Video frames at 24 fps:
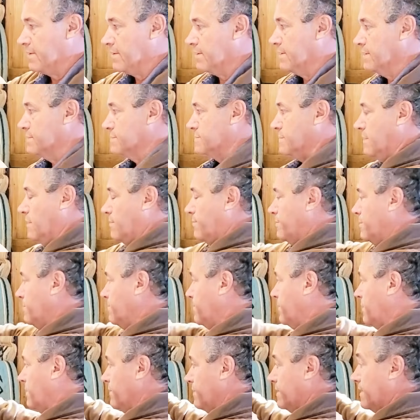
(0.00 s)
because they'll be
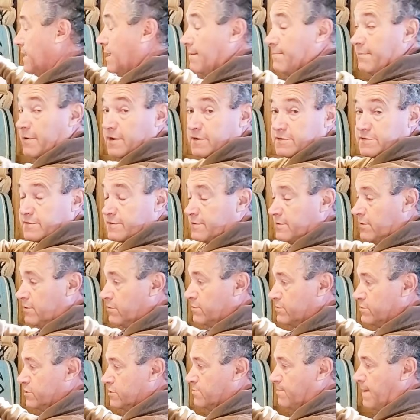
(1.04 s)
building that muscle. The
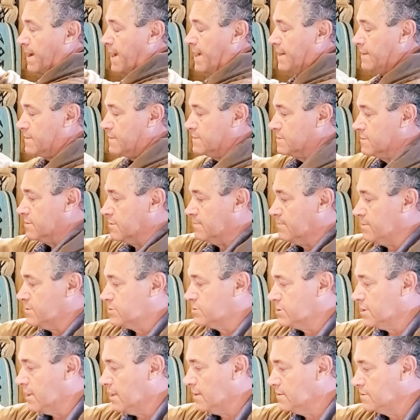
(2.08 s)
horse's back is going to be
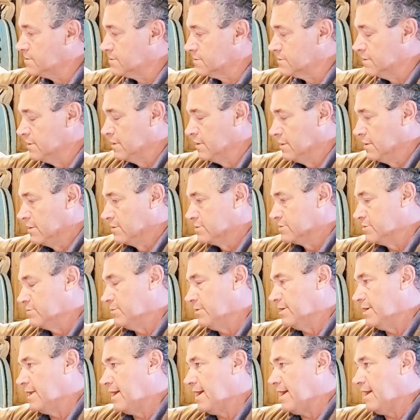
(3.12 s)
changing. So
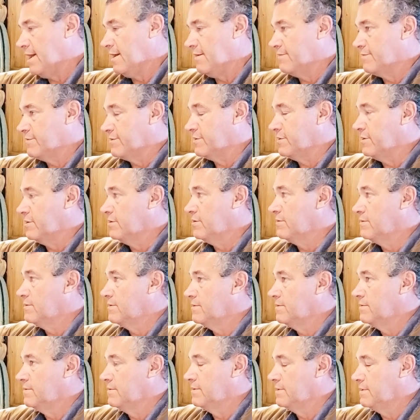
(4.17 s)
what I have to
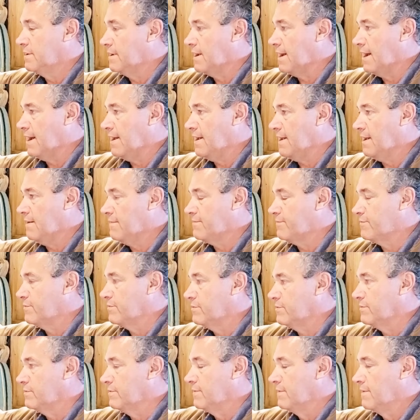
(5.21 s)
do I have
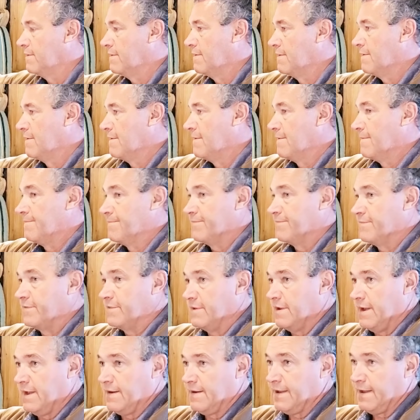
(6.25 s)
to,
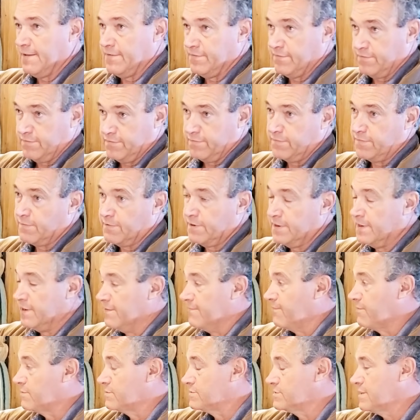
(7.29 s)
I got three
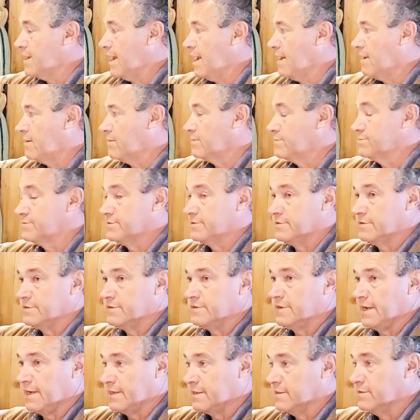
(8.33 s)
different saddles
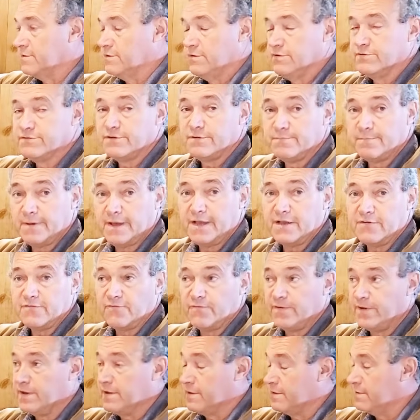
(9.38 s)
that I can usually make
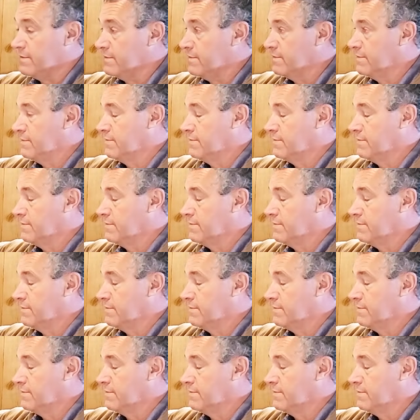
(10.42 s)
fit